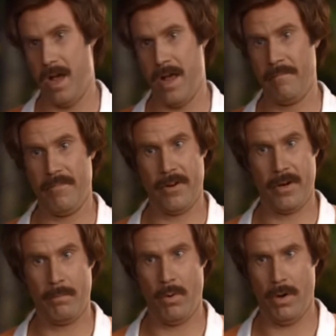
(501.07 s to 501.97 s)
I'm
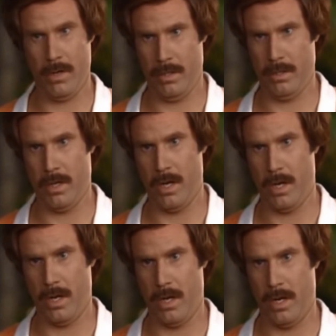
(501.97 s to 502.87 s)
very important.
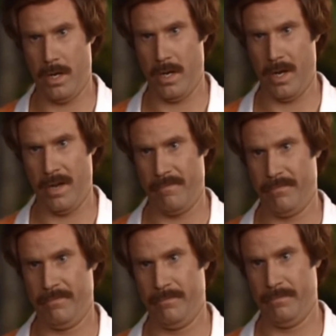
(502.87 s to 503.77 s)
I
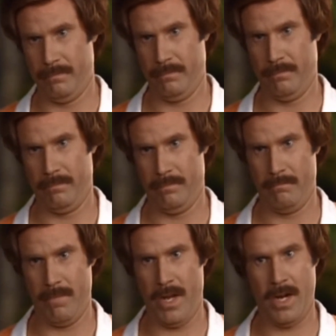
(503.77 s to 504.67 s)

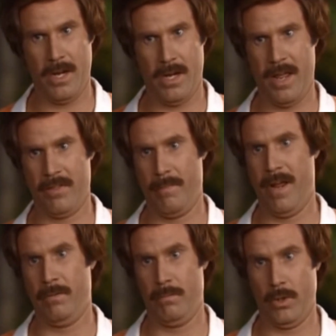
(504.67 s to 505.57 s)
have many
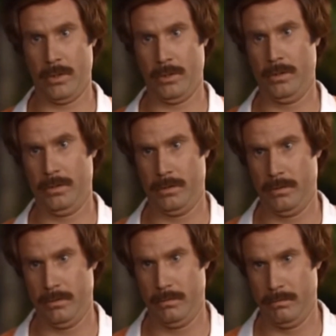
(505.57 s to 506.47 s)
leather-bound books.